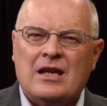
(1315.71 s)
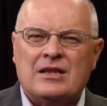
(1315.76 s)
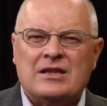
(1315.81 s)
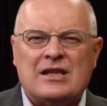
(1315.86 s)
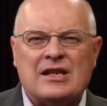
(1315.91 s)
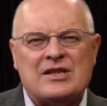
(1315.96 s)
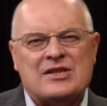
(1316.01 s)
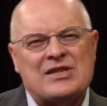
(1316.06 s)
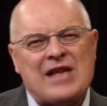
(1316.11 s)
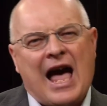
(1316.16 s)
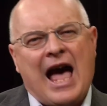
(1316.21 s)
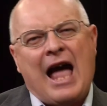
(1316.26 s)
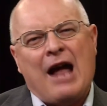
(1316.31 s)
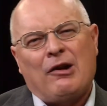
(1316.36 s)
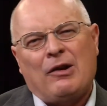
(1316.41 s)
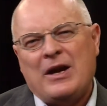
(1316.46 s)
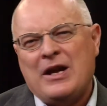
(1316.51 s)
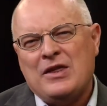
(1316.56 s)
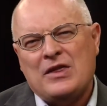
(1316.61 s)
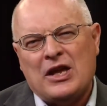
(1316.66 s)

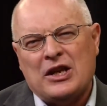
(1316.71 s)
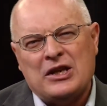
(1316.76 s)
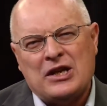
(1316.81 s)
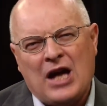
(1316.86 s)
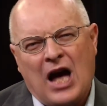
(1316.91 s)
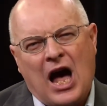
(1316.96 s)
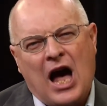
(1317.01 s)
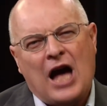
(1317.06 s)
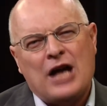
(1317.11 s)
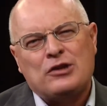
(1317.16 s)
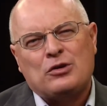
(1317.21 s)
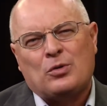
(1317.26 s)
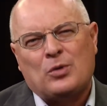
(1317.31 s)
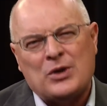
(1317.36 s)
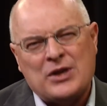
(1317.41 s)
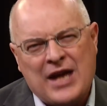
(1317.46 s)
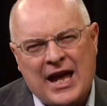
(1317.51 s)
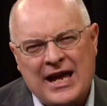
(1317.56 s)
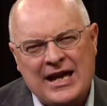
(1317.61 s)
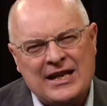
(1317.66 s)
desiring that God
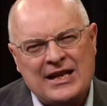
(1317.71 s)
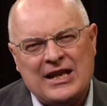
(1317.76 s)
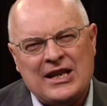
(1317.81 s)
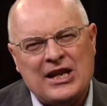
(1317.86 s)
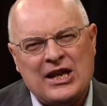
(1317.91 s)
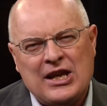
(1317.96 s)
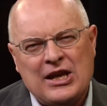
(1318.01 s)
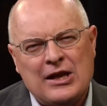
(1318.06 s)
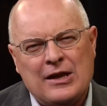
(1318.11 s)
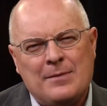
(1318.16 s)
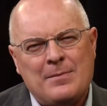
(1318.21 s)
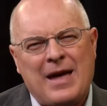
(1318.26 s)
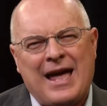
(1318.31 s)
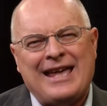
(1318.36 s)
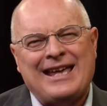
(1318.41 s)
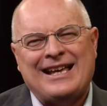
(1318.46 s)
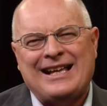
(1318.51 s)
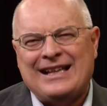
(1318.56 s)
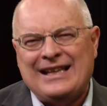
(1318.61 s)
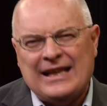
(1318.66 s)
create in him
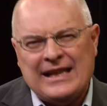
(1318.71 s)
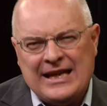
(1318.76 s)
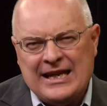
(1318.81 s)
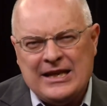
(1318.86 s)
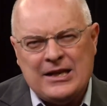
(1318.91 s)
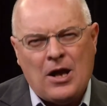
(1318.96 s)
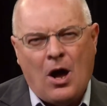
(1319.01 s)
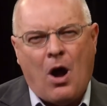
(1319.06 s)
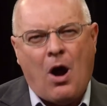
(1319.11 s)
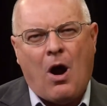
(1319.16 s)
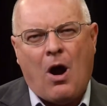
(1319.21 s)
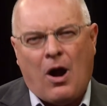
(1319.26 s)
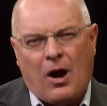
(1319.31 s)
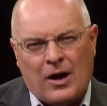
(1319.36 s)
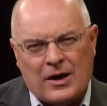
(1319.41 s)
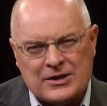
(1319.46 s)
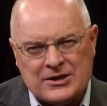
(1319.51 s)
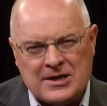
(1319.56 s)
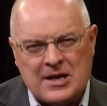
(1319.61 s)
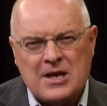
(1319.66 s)
a clean
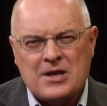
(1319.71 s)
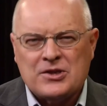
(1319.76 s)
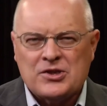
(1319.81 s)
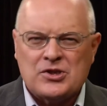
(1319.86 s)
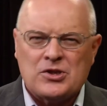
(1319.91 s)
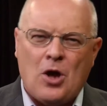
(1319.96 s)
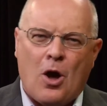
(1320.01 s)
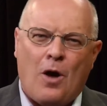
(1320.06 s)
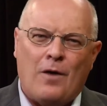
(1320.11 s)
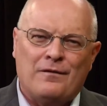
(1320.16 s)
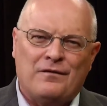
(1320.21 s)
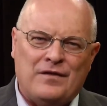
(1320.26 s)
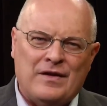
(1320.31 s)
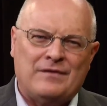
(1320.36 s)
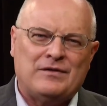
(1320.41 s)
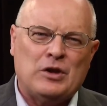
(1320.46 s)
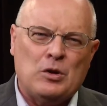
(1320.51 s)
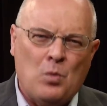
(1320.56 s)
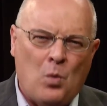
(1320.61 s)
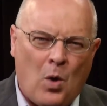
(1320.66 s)
heart, Psalm
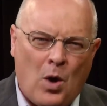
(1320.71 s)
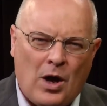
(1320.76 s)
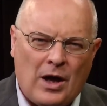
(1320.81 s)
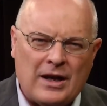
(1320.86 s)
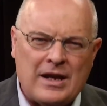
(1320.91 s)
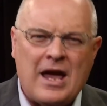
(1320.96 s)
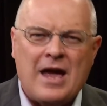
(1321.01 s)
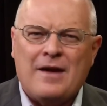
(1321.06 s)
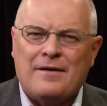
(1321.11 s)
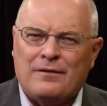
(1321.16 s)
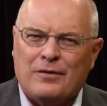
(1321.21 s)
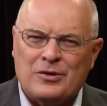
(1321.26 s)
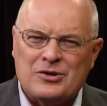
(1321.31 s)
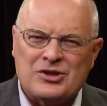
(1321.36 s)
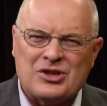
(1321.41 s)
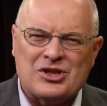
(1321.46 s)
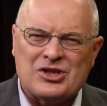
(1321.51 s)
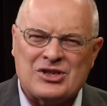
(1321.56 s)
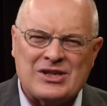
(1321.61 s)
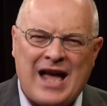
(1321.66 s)
51,
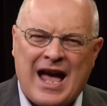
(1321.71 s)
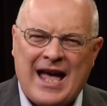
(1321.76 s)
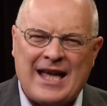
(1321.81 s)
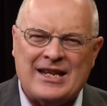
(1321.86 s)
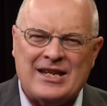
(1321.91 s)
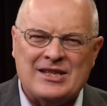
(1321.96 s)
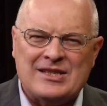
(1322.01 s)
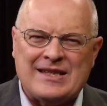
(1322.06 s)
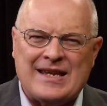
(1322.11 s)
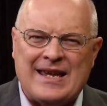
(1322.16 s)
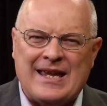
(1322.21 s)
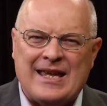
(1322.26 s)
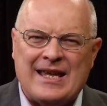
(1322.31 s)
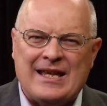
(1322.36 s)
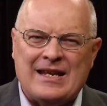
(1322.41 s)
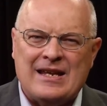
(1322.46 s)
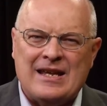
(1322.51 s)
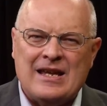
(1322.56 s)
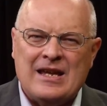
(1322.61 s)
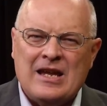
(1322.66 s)
verses 9 and
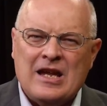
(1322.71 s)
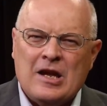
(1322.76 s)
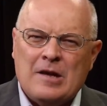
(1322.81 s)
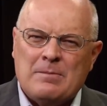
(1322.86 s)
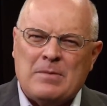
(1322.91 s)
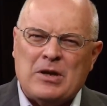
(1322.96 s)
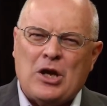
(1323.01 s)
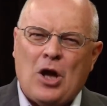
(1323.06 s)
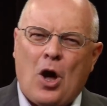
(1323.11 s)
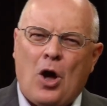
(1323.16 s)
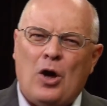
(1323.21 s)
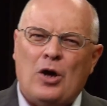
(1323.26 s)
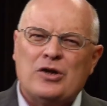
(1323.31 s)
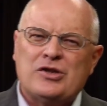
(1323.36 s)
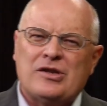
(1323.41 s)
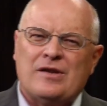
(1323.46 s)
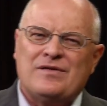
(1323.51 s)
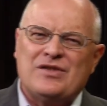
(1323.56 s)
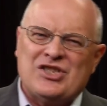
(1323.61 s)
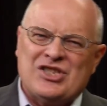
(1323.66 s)
10. Because of